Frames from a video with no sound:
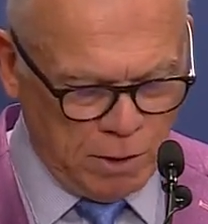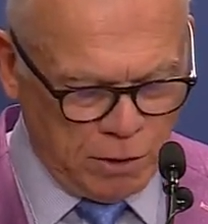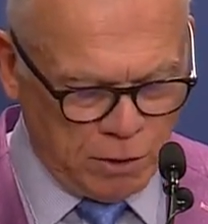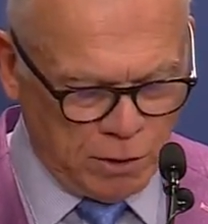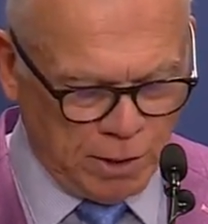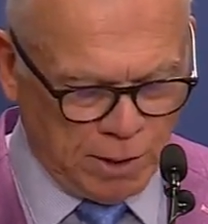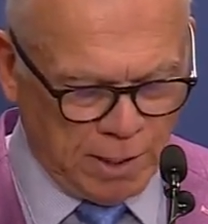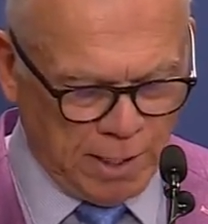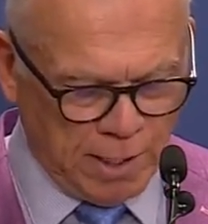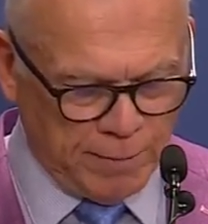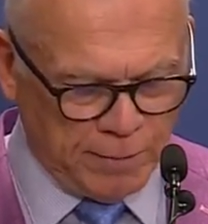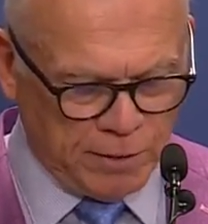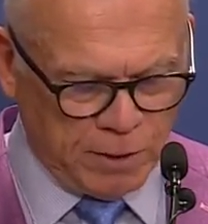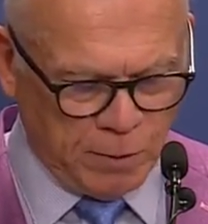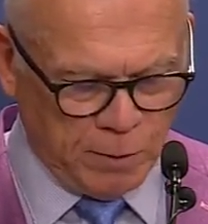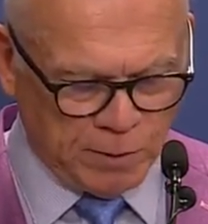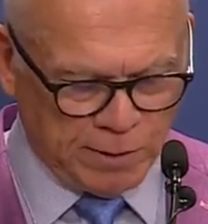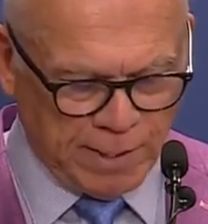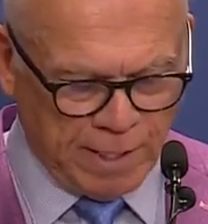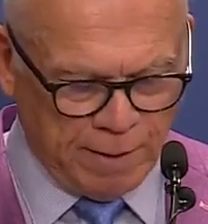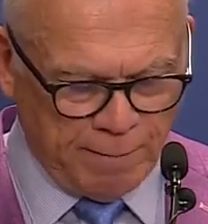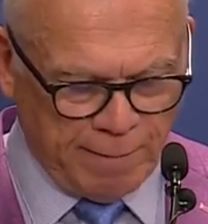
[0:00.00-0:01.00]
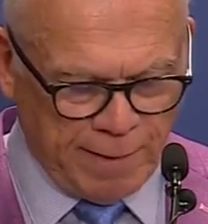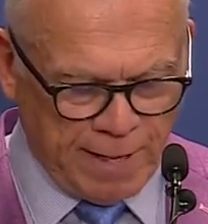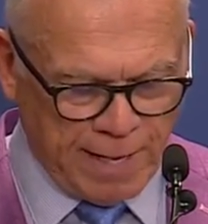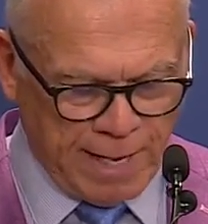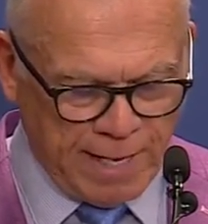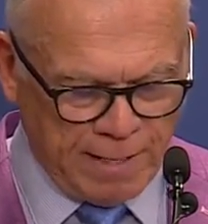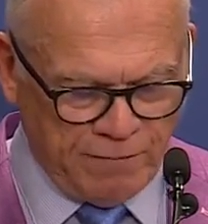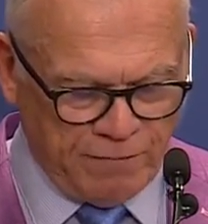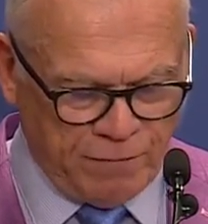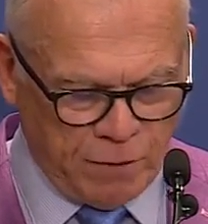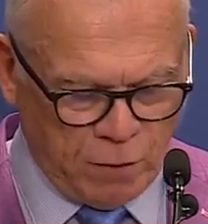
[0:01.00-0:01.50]
She claims she was then
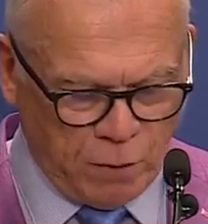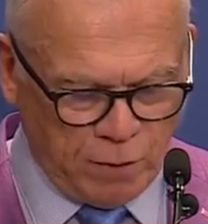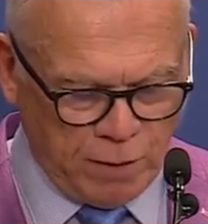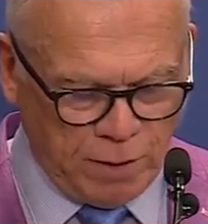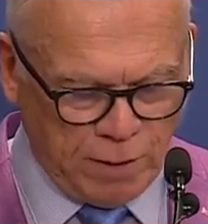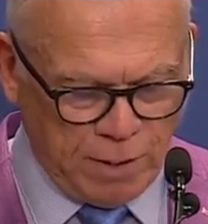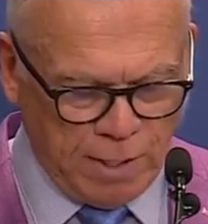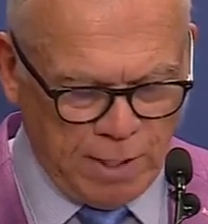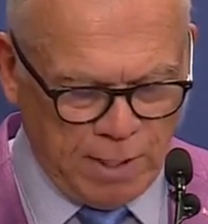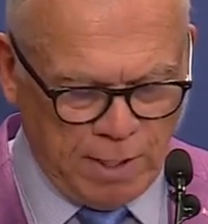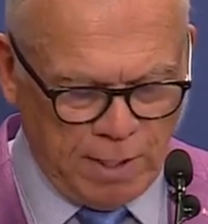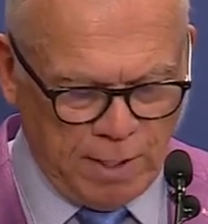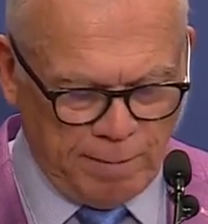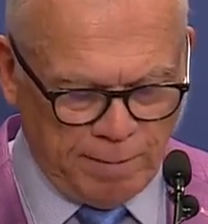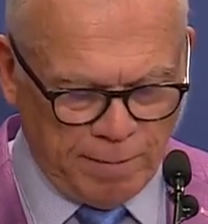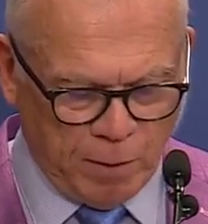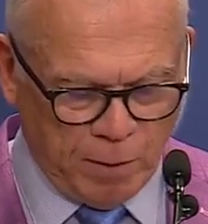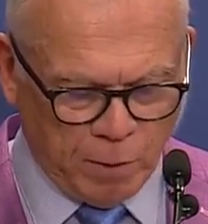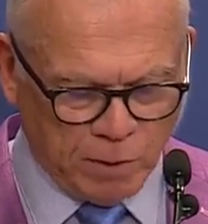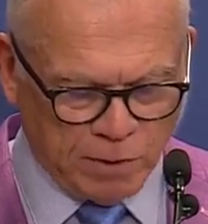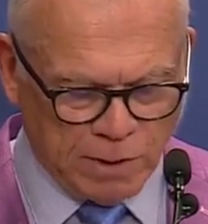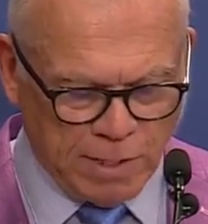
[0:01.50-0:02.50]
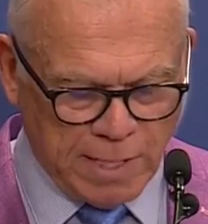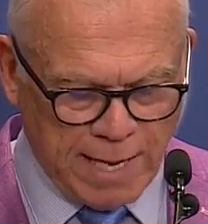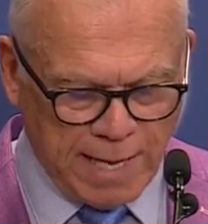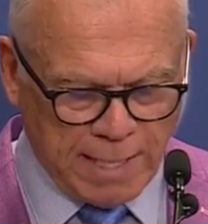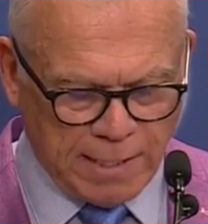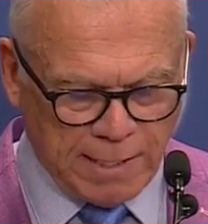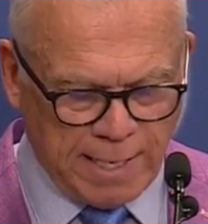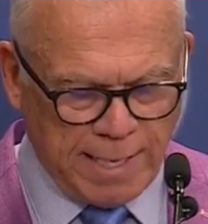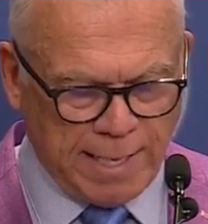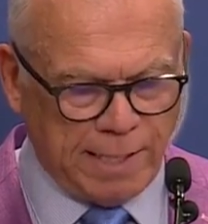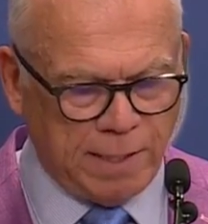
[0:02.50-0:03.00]
blindfolded but was
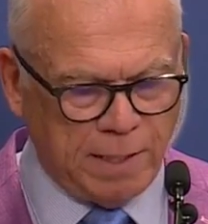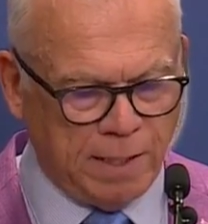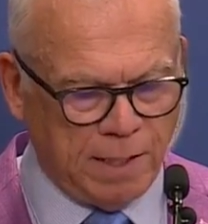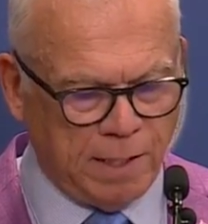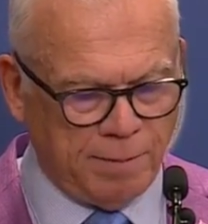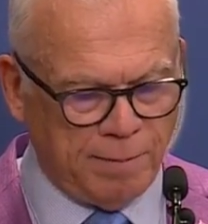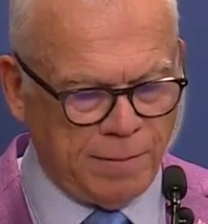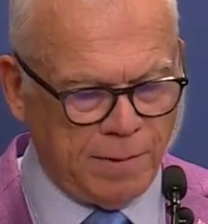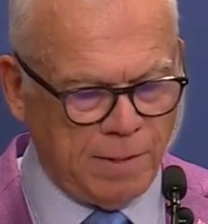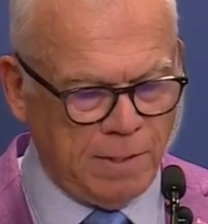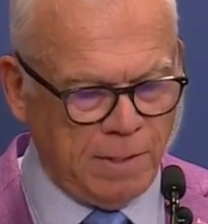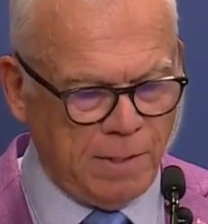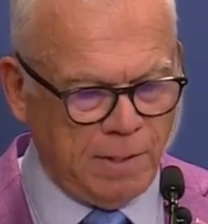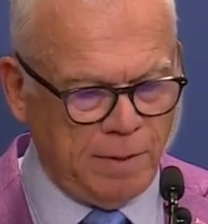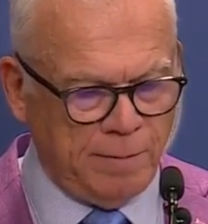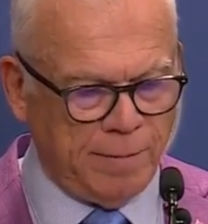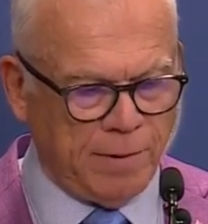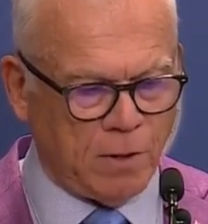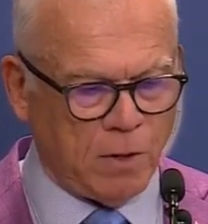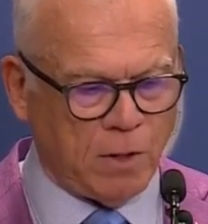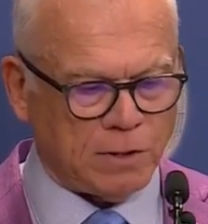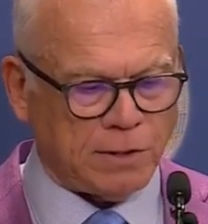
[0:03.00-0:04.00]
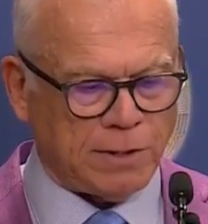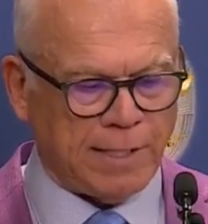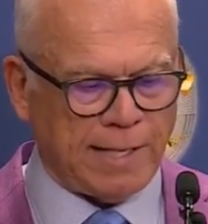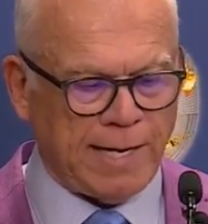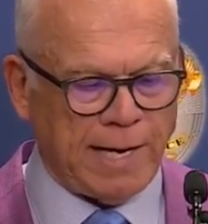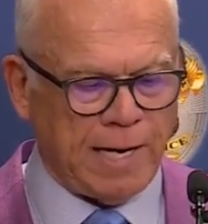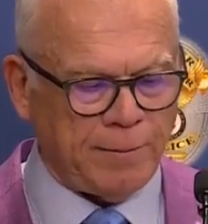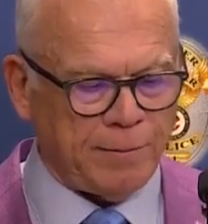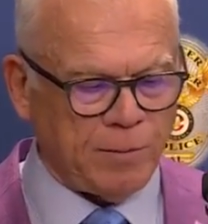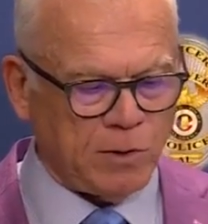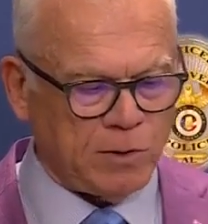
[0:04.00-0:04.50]
not tied up because the
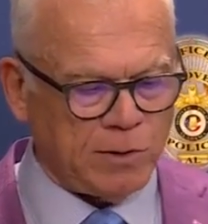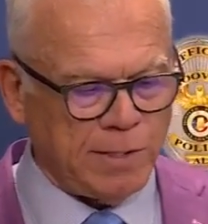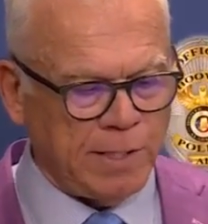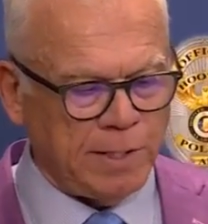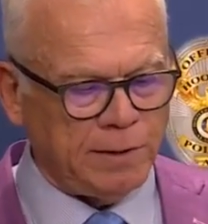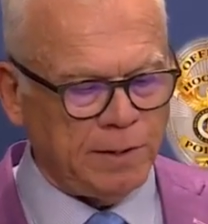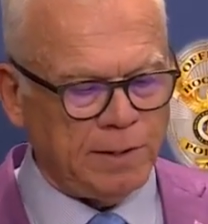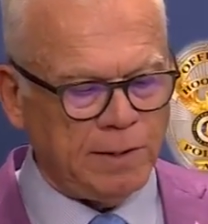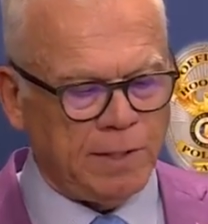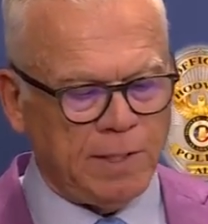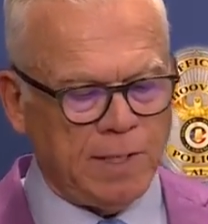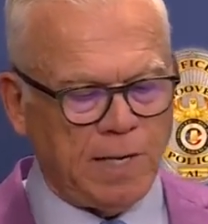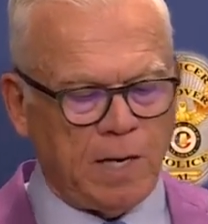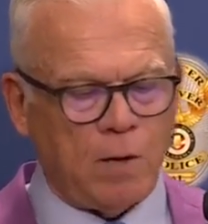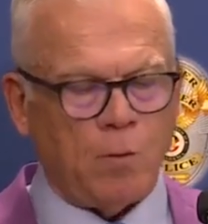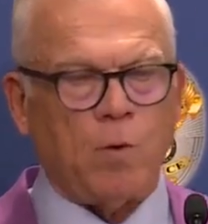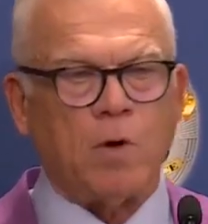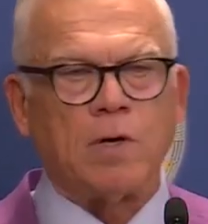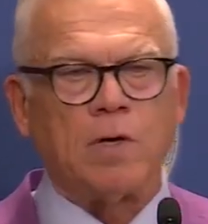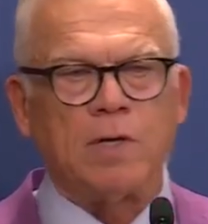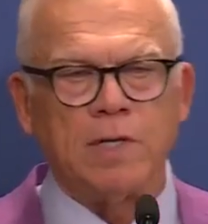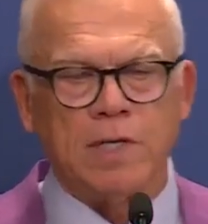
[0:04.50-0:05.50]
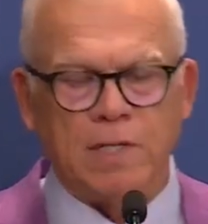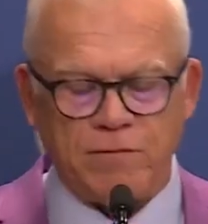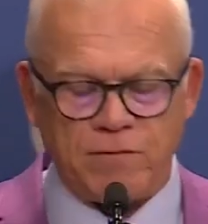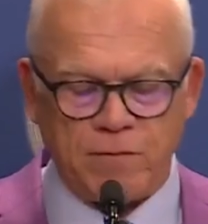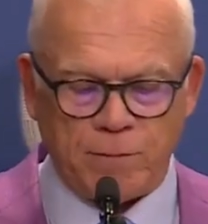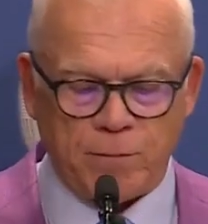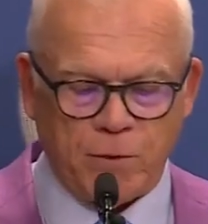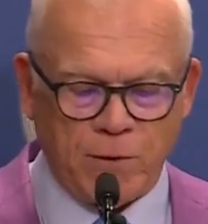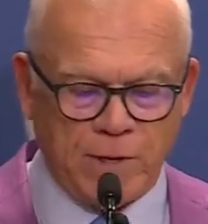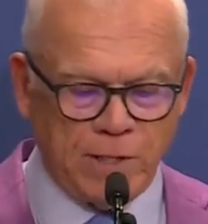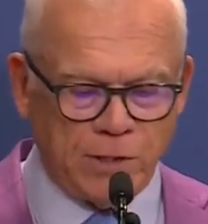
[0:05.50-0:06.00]
captors said they did not want to leave
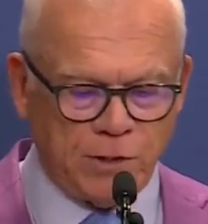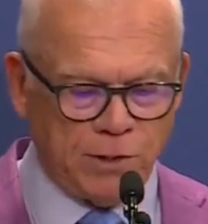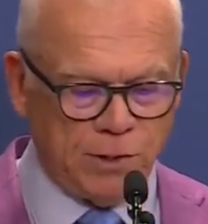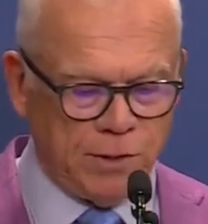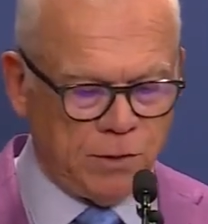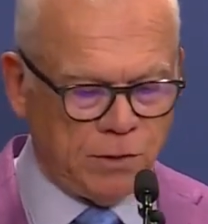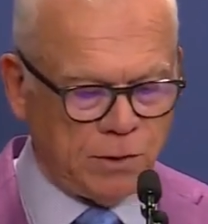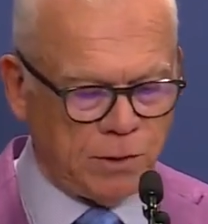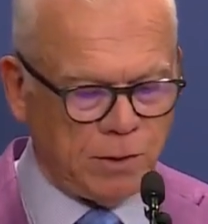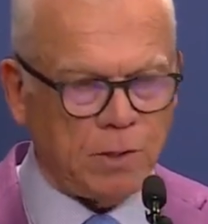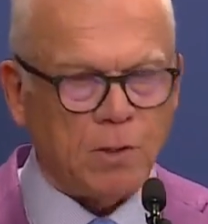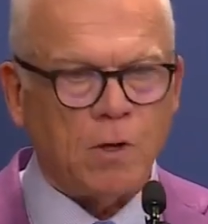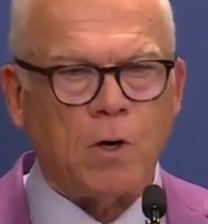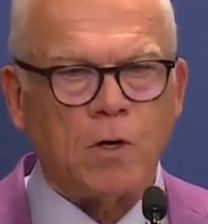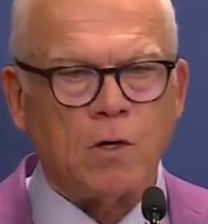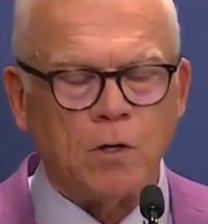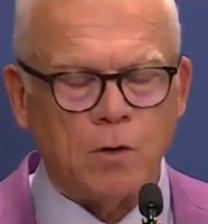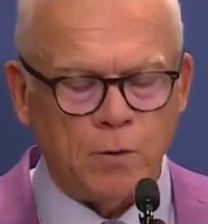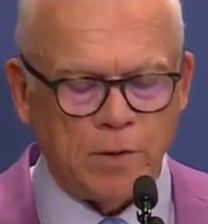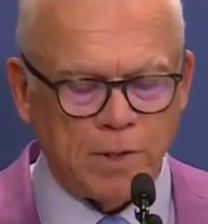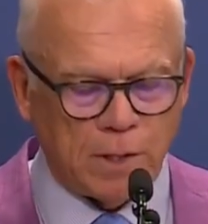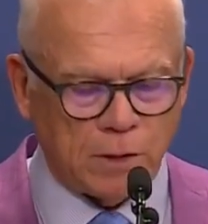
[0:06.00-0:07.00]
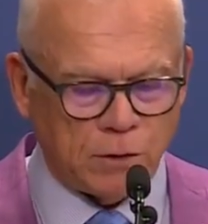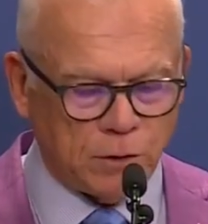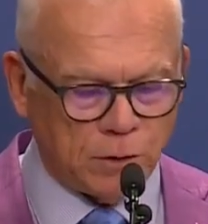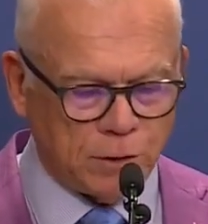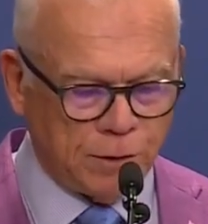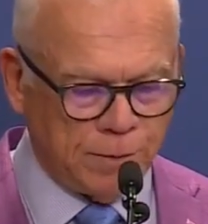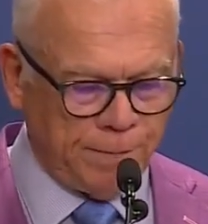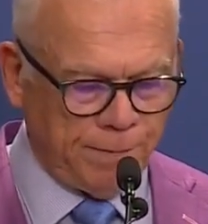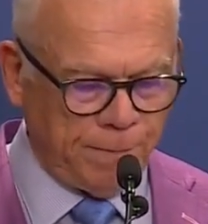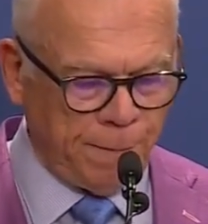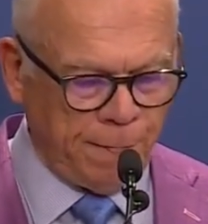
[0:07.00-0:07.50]
impressions on her
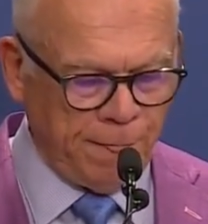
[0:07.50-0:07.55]
wrists.